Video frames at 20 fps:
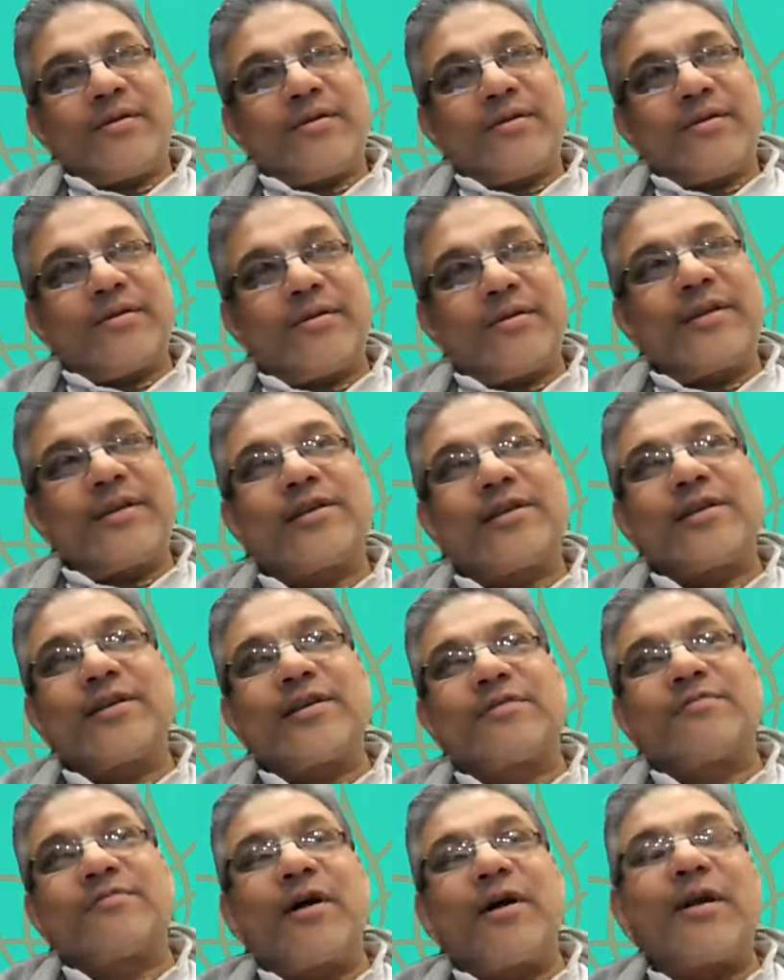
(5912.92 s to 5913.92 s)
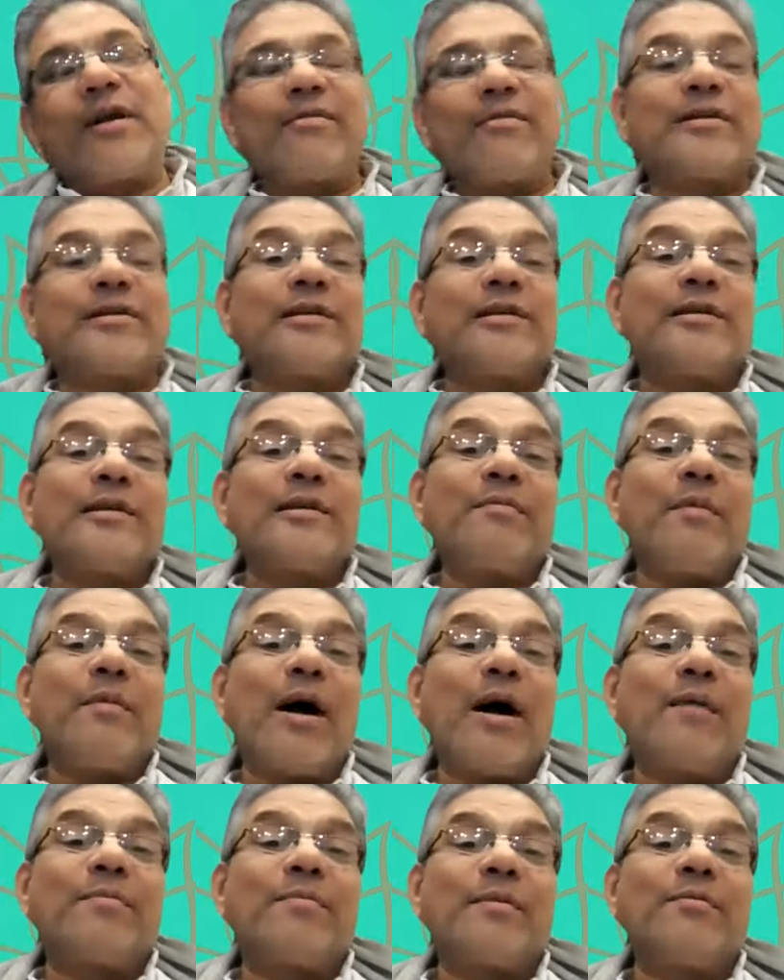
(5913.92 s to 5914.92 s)
So this is what our Chaitanya
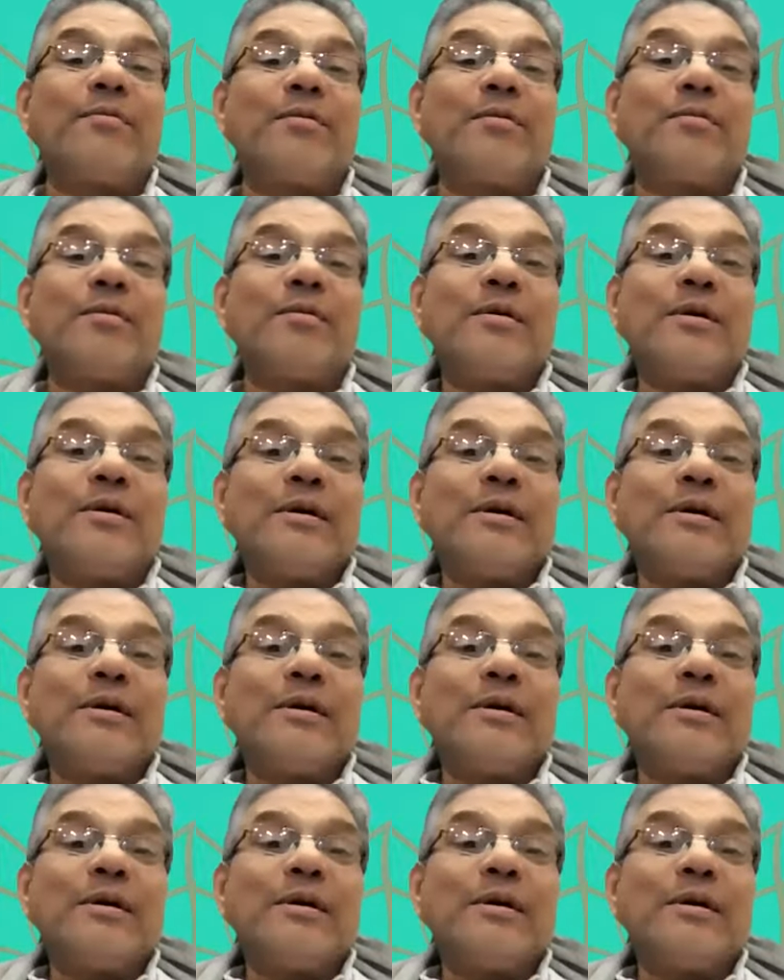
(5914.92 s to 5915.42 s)
Mahaprabhu,